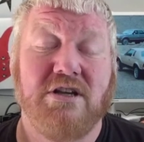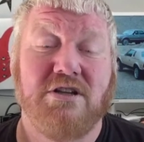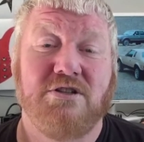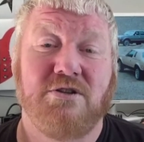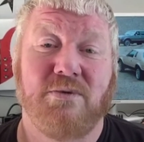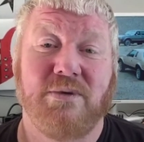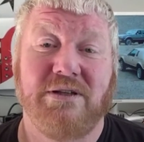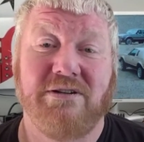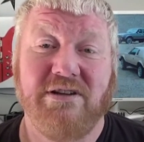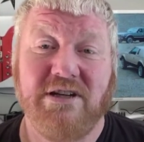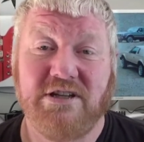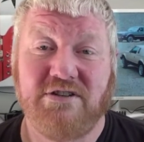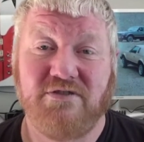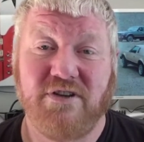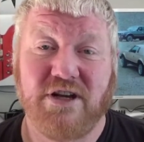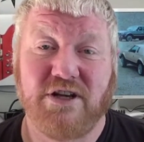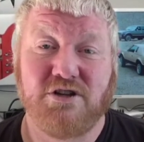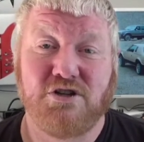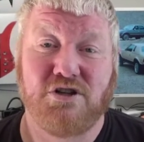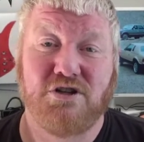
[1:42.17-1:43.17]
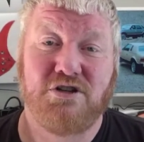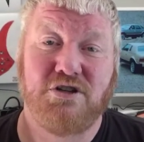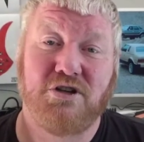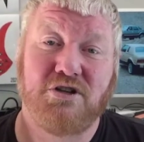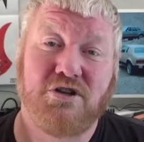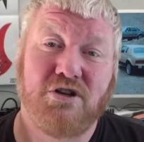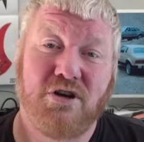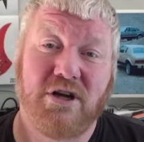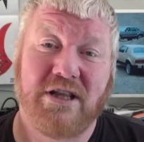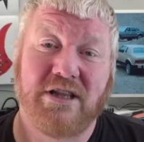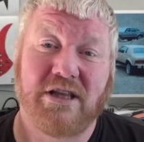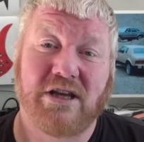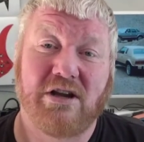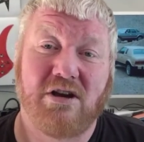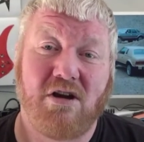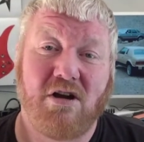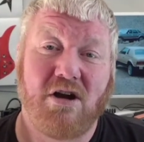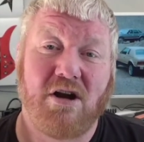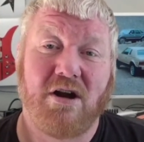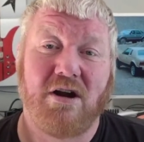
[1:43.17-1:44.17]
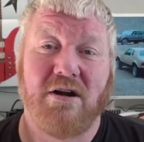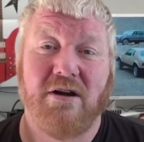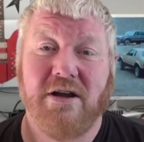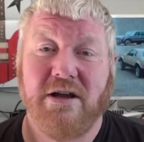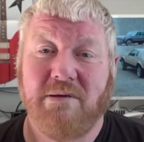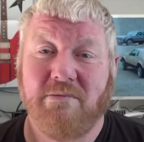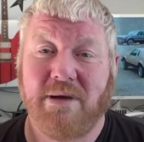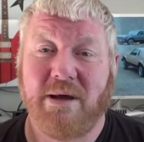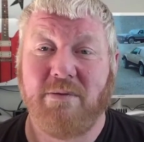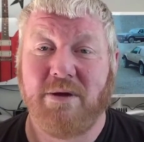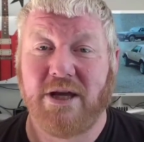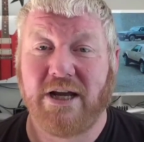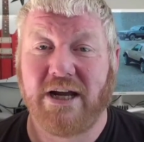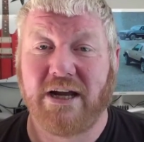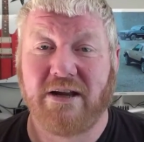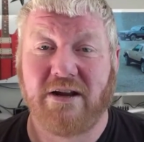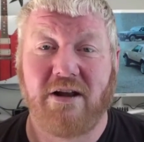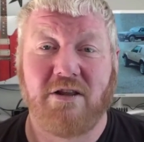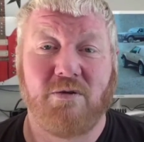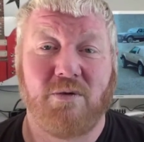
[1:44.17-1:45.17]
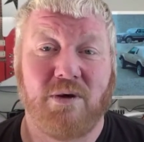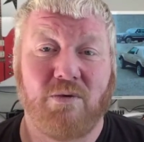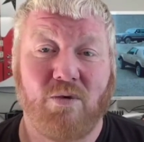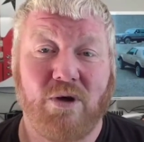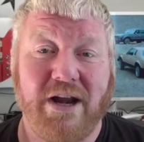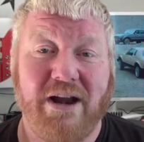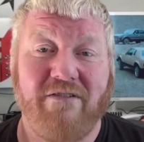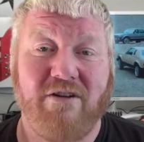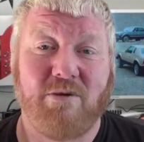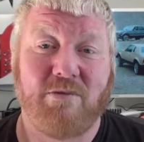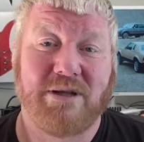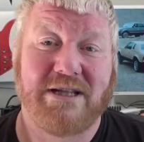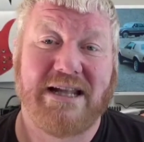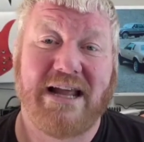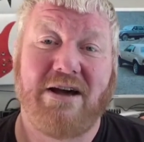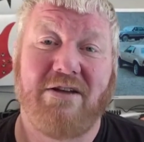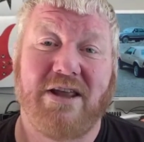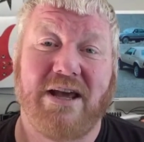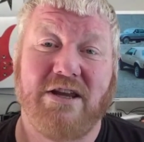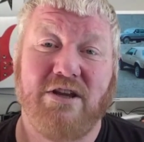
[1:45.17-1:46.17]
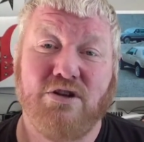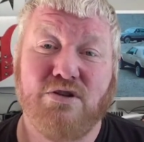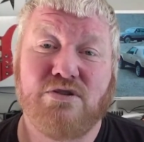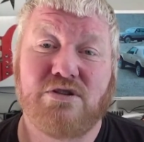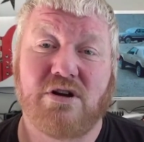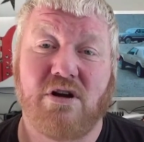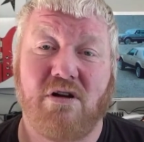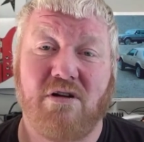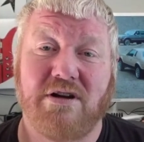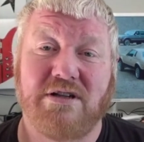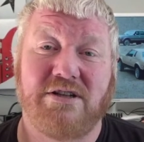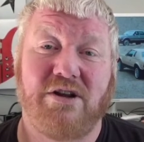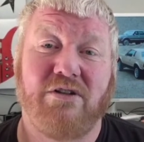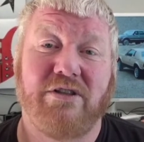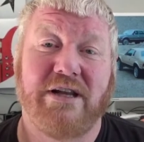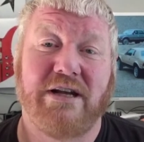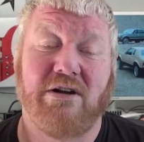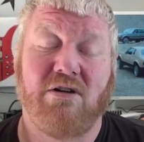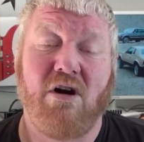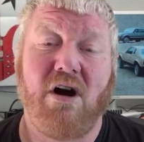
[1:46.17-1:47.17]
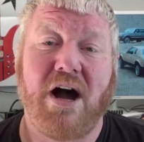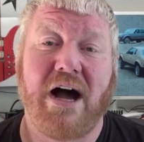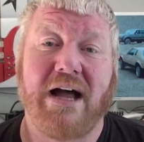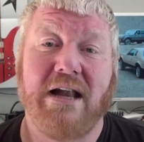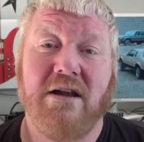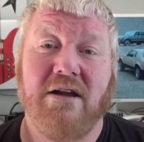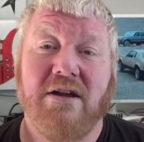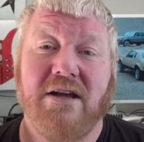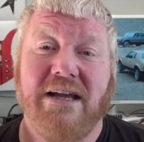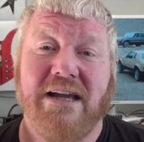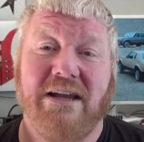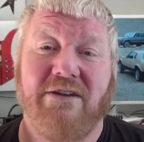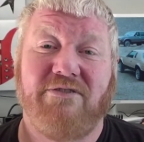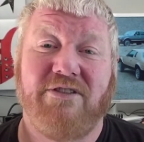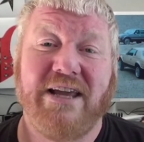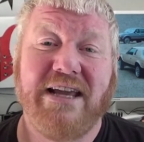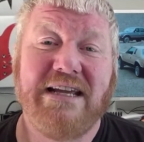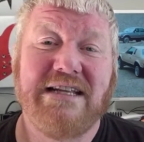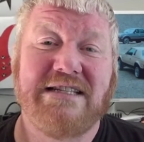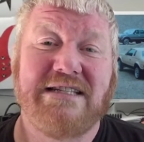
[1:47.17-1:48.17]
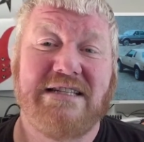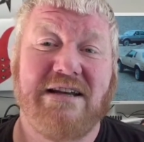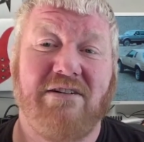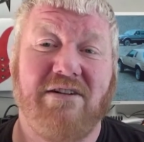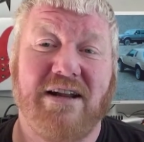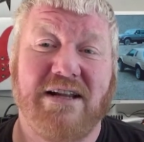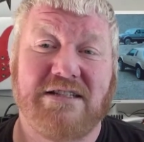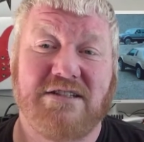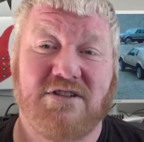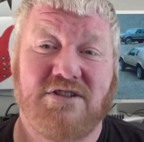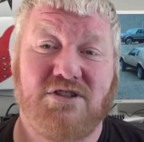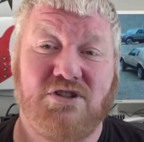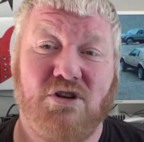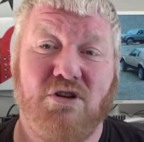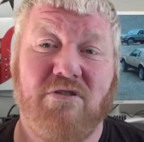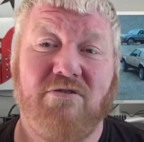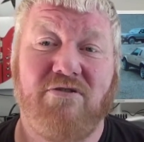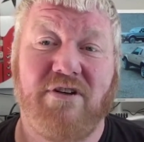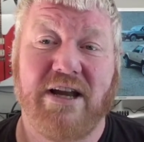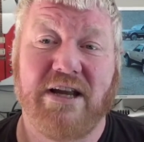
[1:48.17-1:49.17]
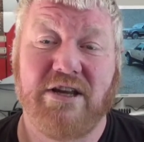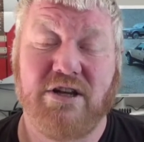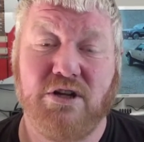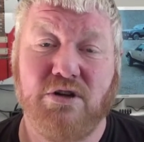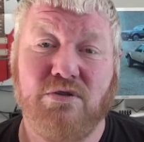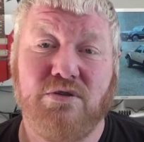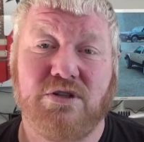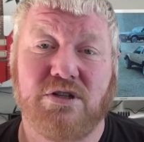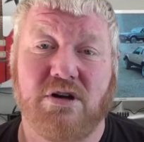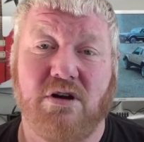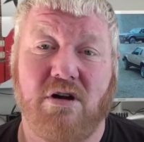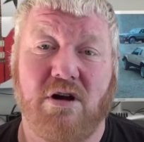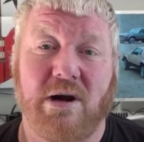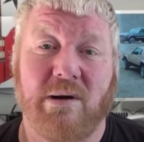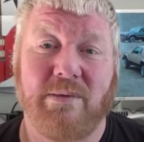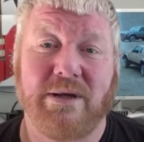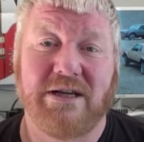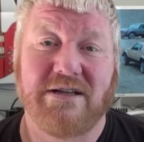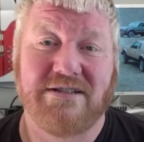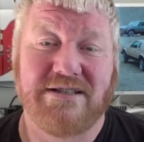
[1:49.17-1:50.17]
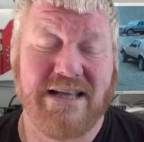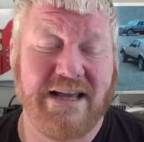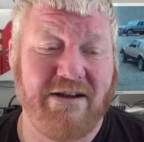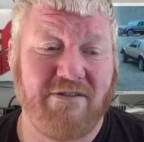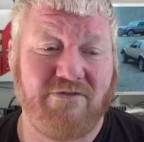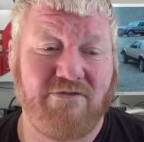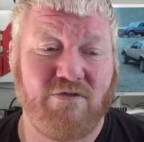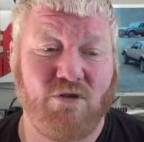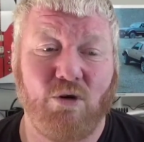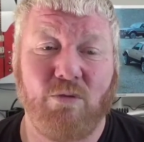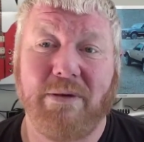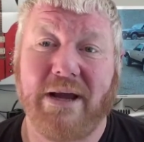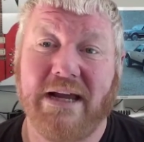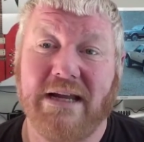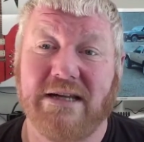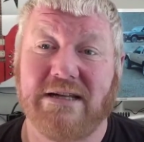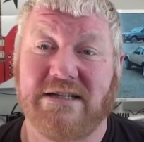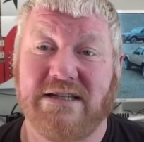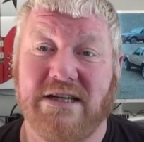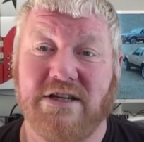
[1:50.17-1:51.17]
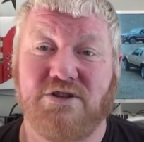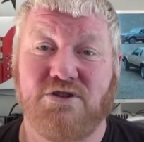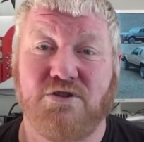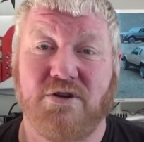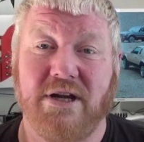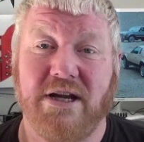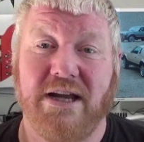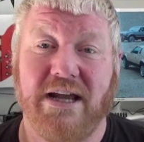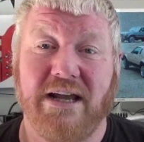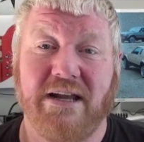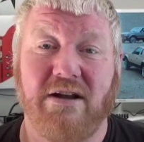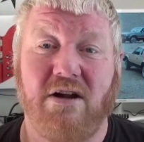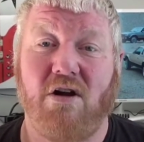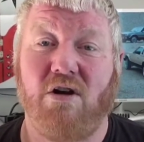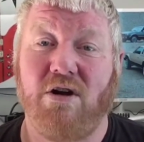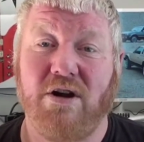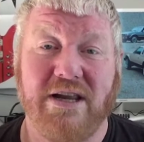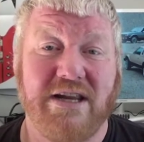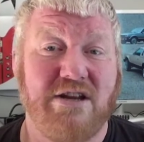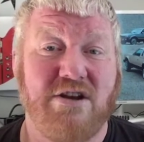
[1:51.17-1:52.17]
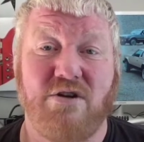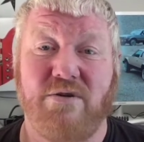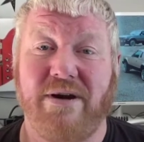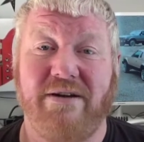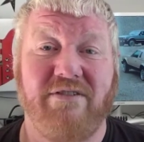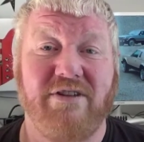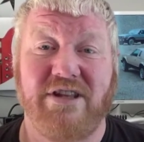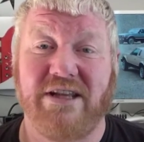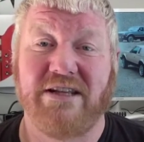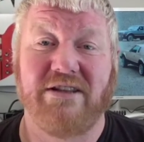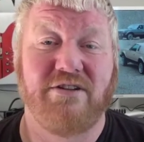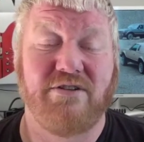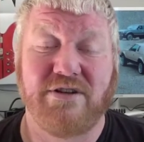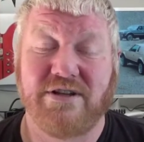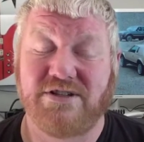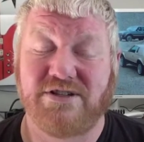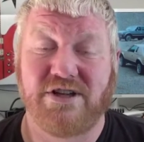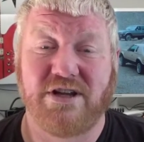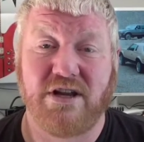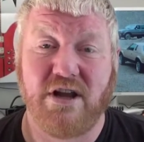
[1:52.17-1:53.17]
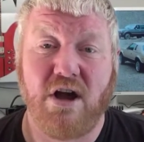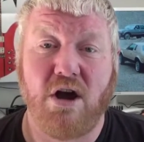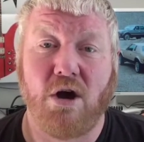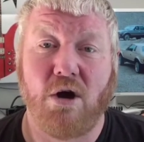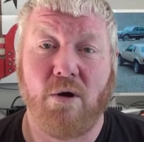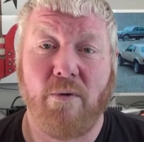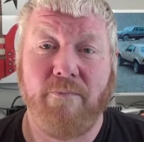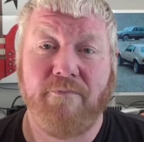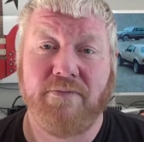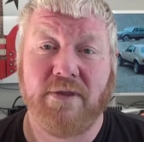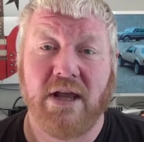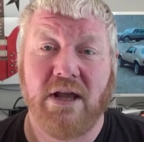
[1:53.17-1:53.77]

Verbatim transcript: So when the lease finishes, you turn in the car, maybe you get another one, whatever, but now that used car is on their lot. If they can sell it as a certified used car because they have full maintenance history and already know everything there is to know,